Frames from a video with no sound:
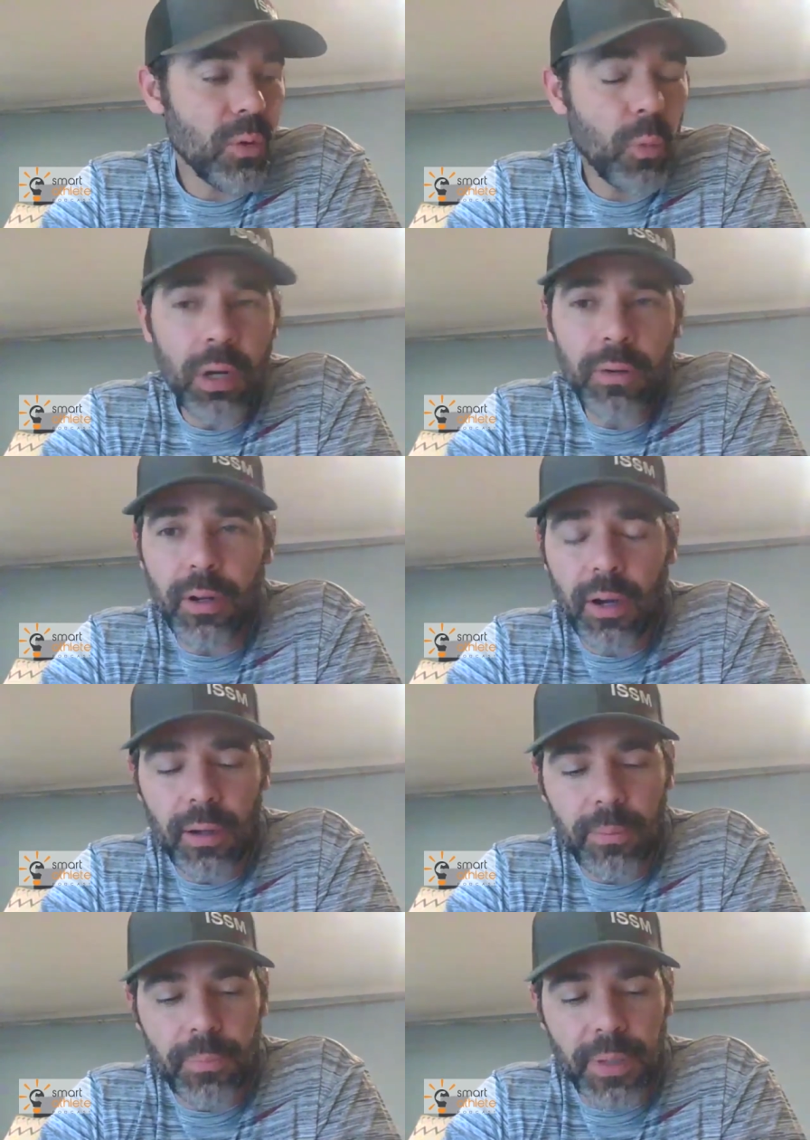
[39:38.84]
what a,
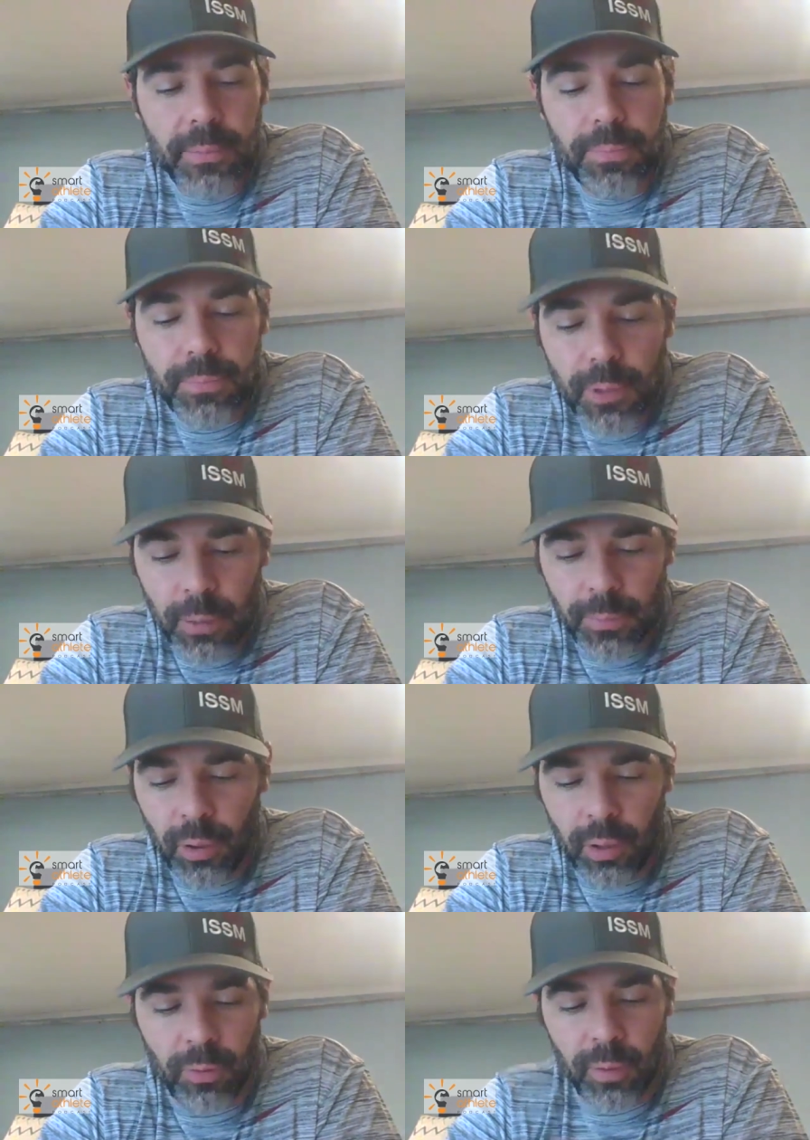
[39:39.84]
a big
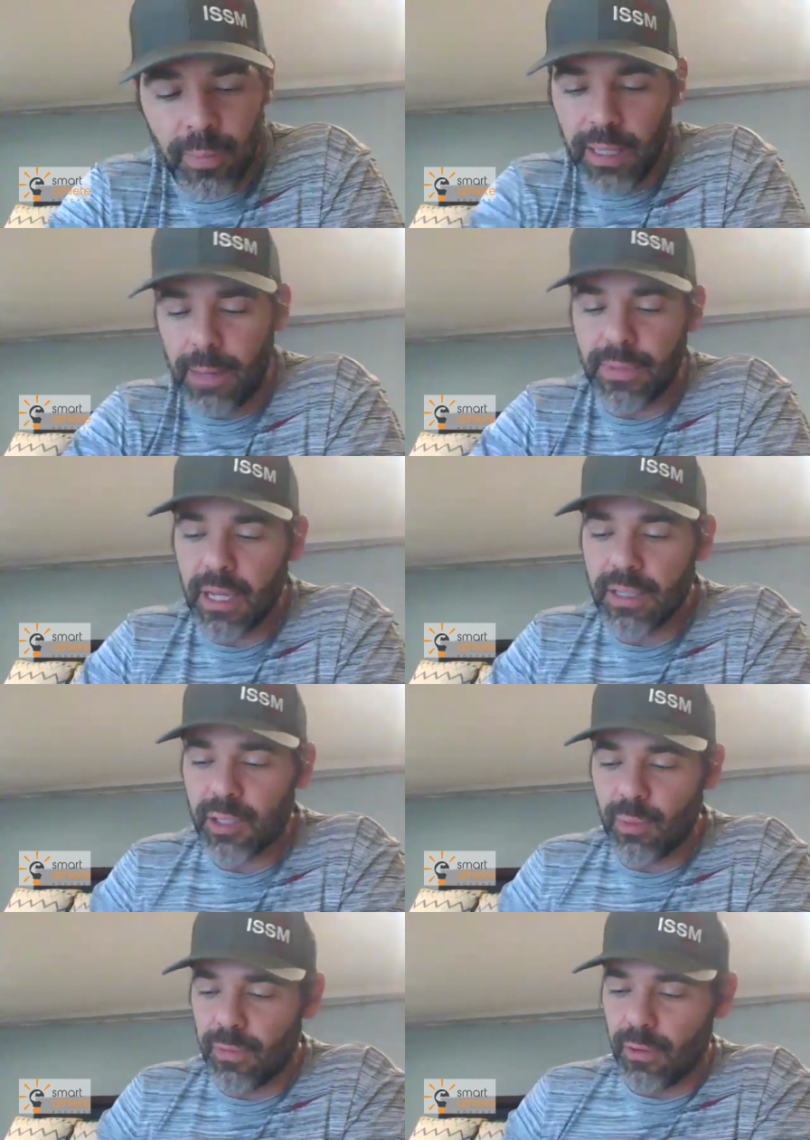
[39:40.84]
component of what my lab does is
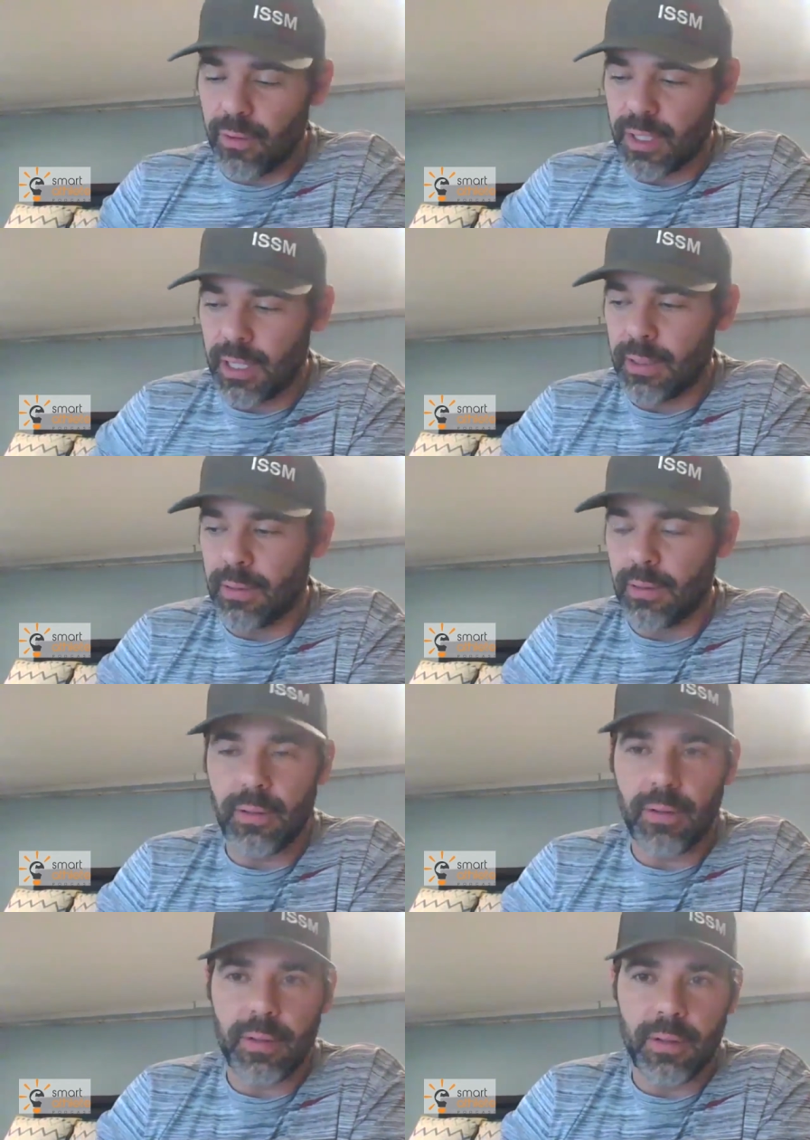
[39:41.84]
we focus on
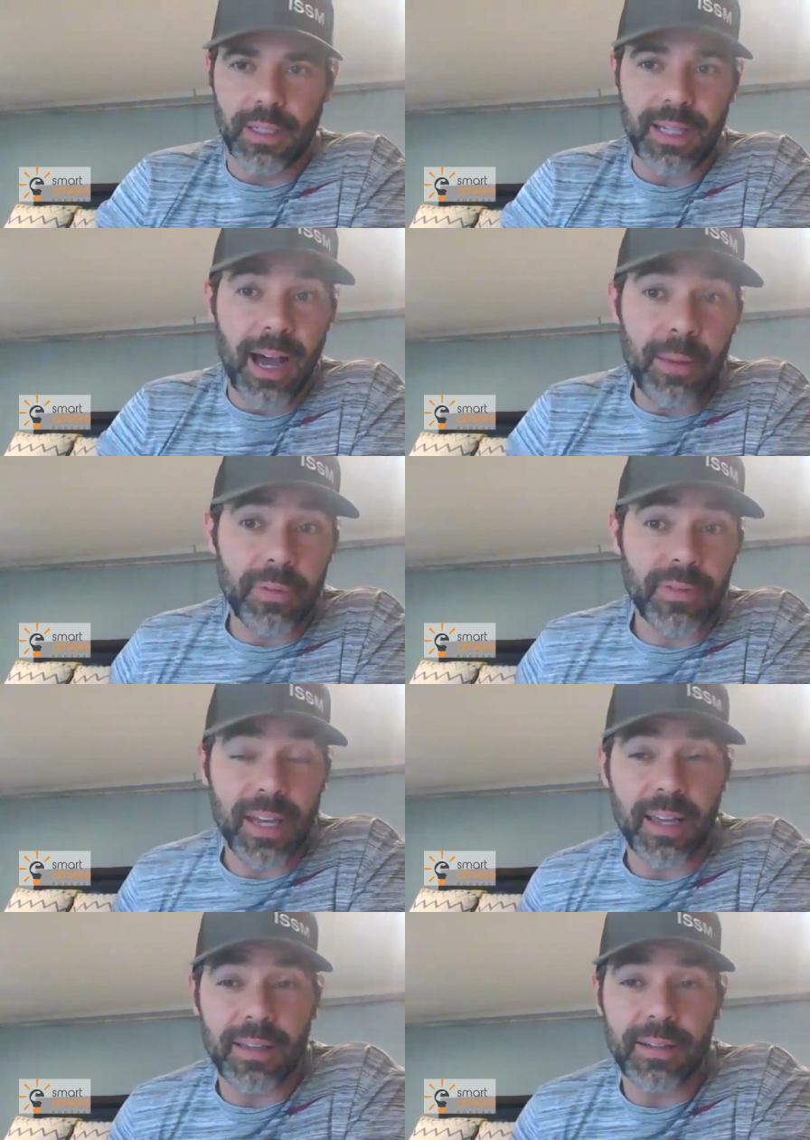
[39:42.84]
the time of day
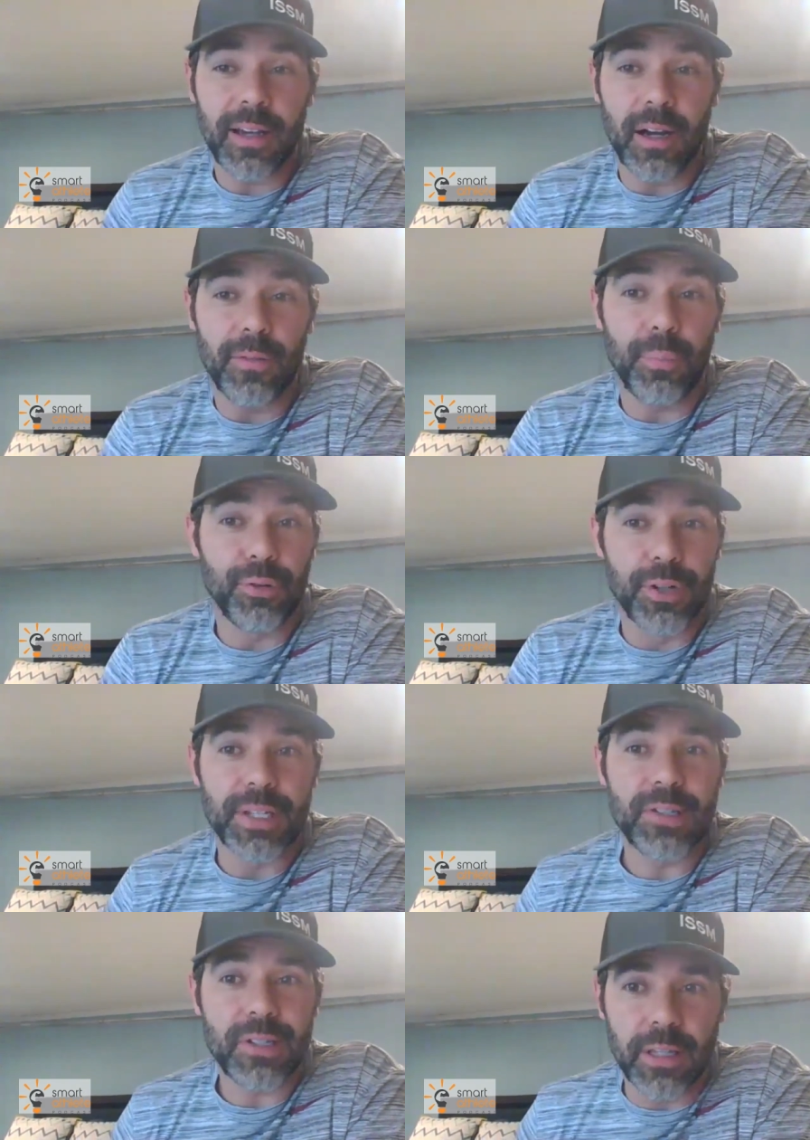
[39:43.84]
of
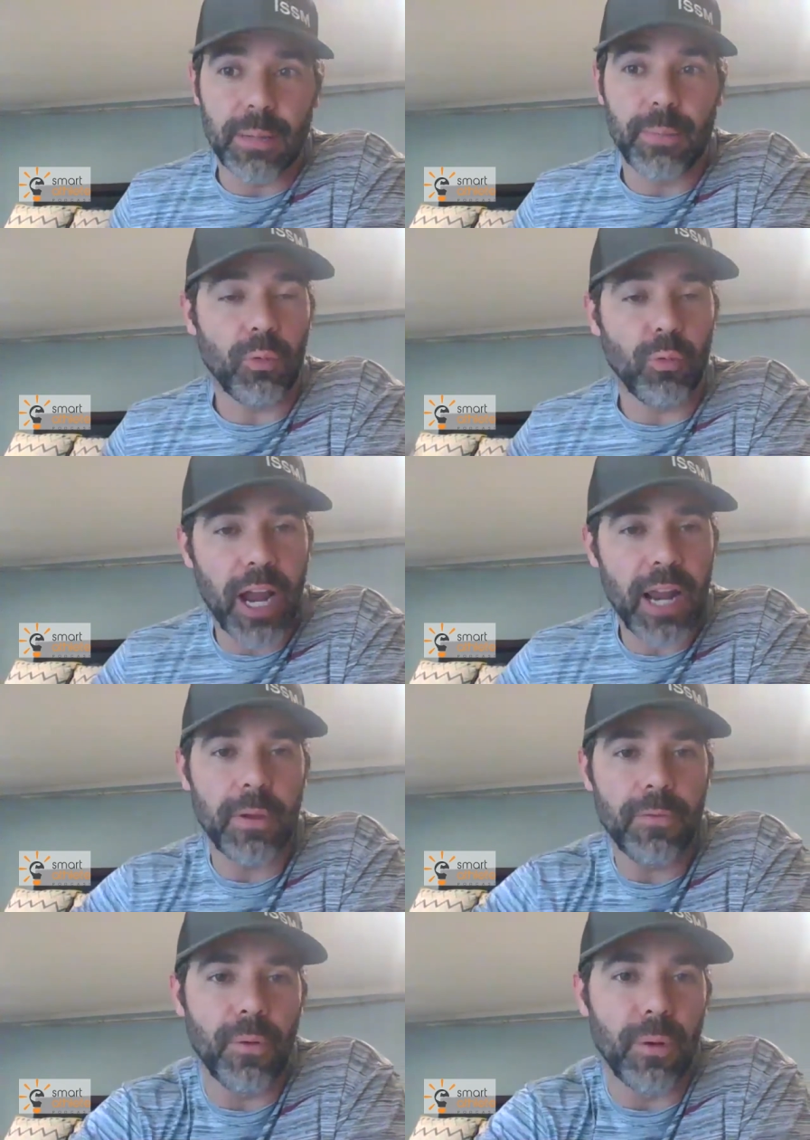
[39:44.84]
pre-sleep, like right
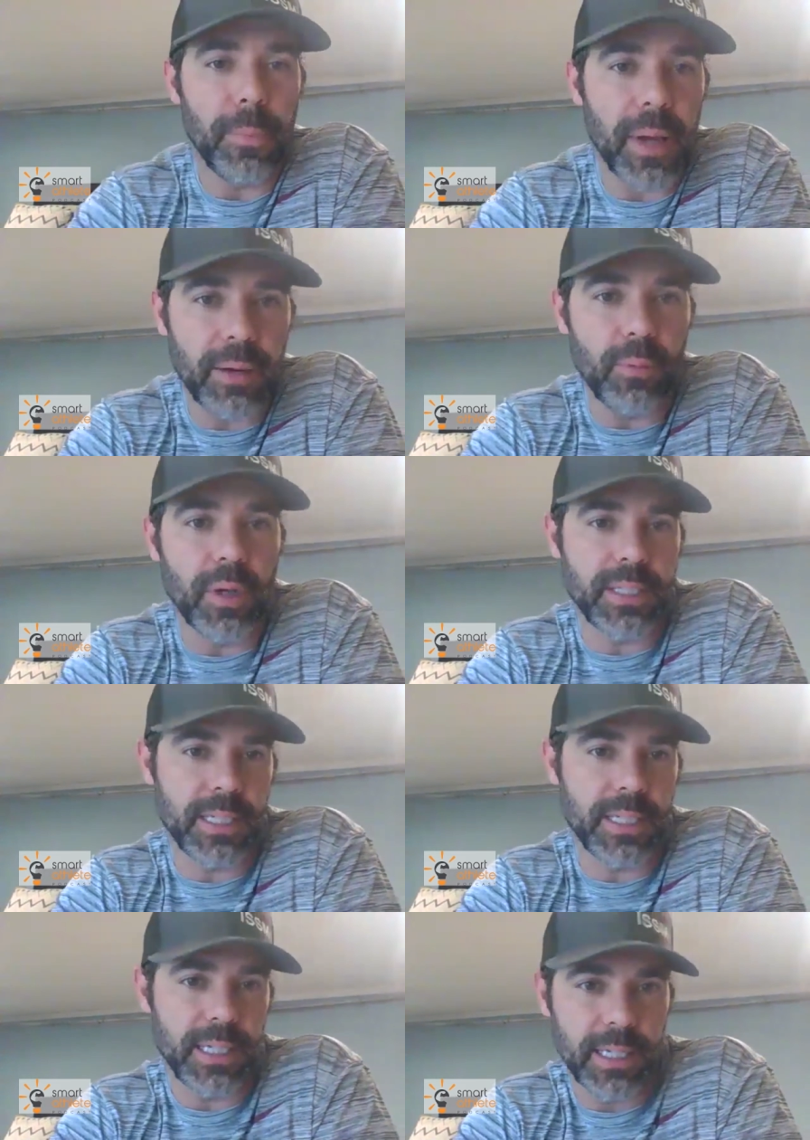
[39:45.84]
before bed, what
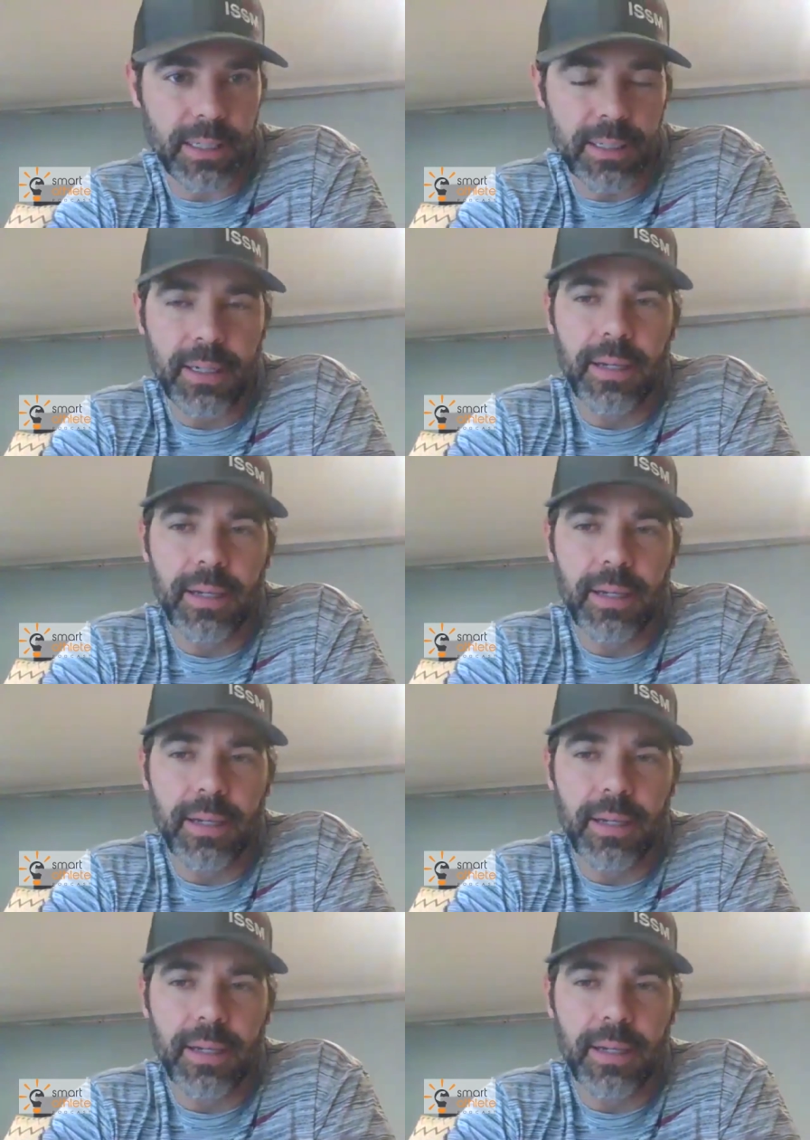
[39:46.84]
to eat.